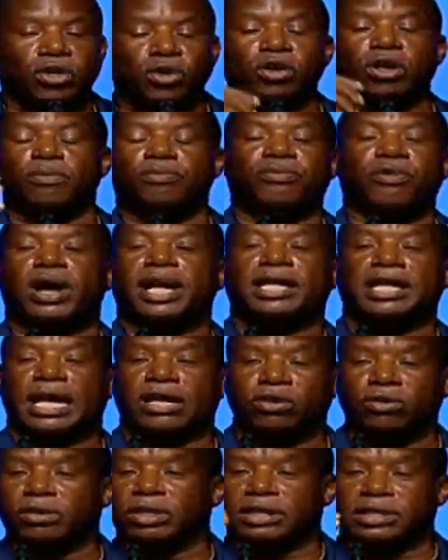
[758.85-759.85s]
You could pray
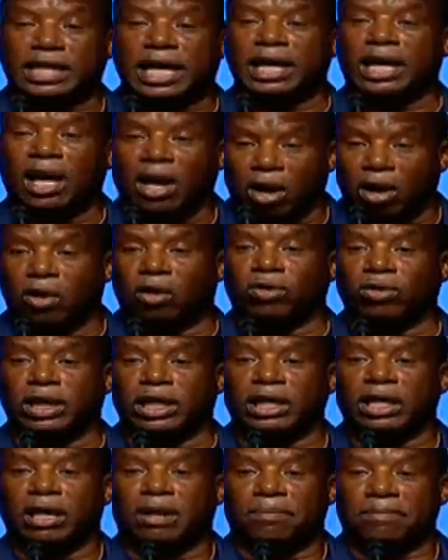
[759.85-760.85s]
that. You could say,
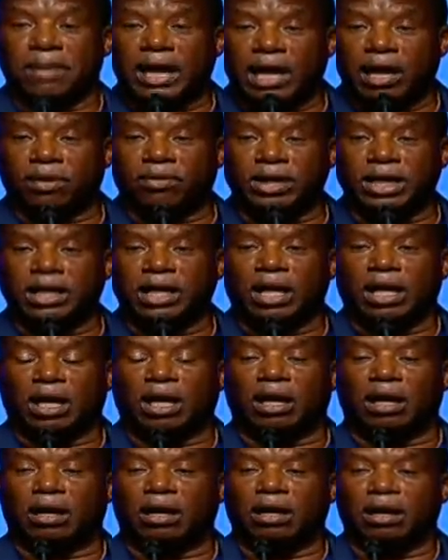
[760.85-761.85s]
Holy Mary,
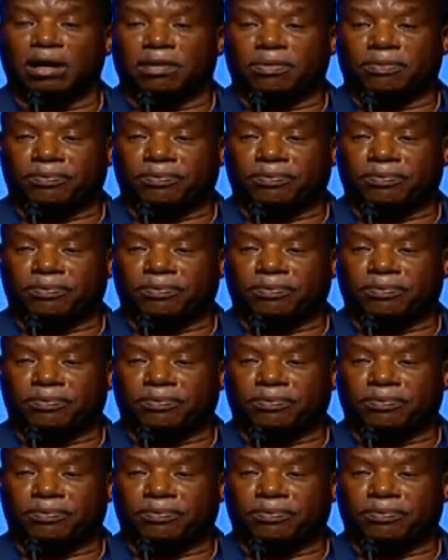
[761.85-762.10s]
uh,